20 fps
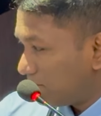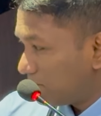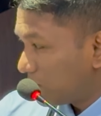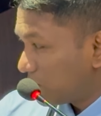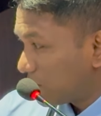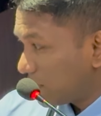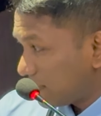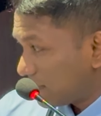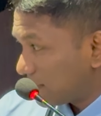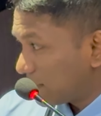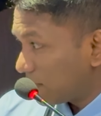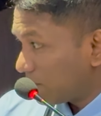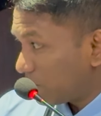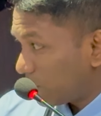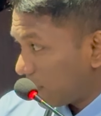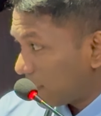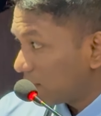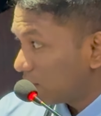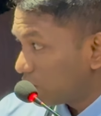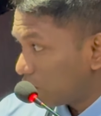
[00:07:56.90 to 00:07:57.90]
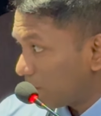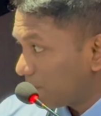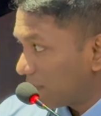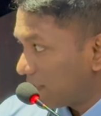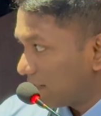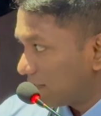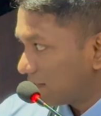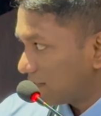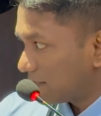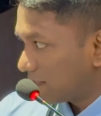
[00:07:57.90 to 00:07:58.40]
system, right
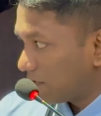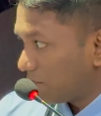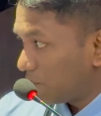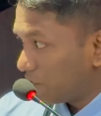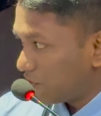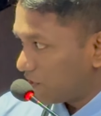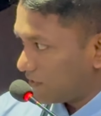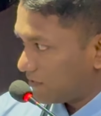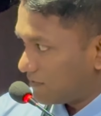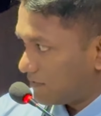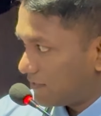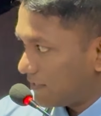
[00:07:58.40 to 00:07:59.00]
dominant system, which is